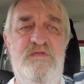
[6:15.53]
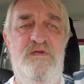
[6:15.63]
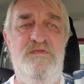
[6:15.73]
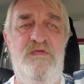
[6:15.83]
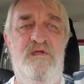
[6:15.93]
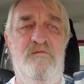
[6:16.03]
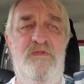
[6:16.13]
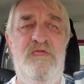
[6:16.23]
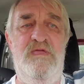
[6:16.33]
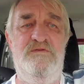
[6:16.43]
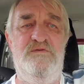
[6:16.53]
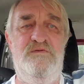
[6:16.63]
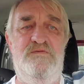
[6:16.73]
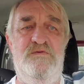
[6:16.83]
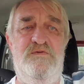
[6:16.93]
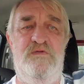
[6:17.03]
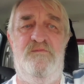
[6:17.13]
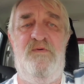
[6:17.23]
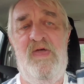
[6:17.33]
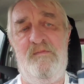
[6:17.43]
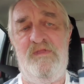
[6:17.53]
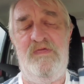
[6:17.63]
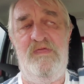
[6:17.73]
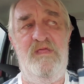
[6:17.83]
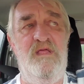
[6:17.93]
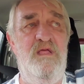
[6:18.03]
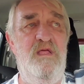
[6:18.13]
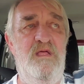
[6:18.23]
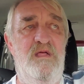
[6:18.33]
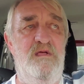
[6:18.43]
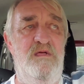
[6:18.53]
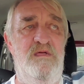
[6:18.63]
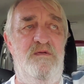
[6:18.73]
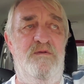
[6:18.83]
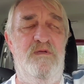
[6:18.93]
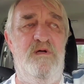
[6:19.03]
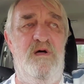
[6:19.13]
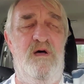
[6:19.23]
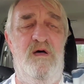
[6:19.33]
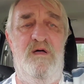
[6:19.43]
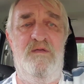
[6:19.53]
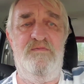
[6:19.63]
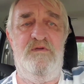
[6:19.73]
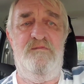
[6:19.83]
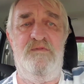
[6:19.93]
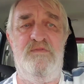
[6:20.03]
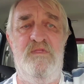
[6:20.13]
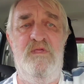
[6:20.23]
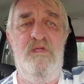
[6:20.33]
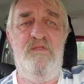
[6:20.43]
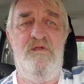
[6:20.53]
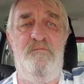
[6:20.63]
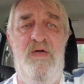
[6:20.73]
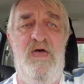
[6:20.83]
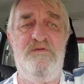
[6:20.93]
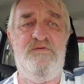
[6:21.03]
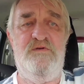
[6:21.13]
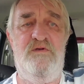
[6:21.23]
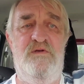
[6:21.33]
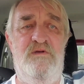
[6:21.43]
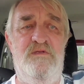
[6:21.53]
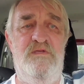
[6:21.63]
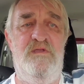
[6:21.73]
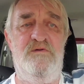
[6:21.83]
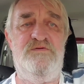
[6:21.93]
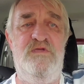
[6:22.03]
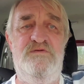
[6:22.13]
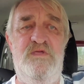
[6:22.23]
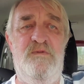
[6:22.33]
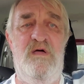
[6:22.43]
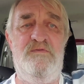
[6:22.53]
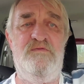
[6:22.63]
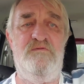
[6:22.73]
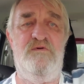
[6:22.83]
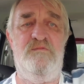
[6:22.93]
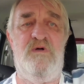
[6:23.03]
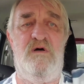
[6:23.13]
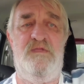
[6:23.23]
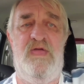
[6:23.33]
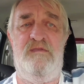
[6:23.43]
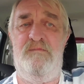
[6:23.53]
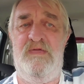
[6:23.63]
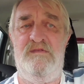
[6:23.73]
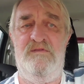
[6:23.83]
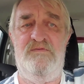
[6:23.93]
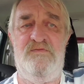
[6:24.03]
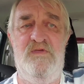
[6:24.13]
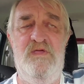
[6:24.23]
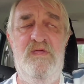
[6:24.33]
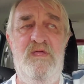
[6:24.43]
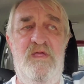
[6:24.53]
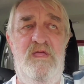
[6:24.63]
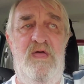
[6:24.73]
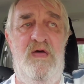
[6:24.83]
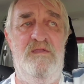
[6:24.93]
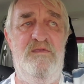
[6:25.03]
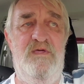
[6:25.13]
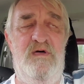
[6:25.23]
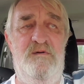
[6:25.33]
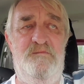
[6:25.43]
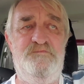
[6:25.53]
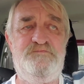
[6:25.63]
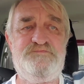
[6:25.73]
when they introduce you to your family, their pastor, she belongs to a group called Handmaidens. And at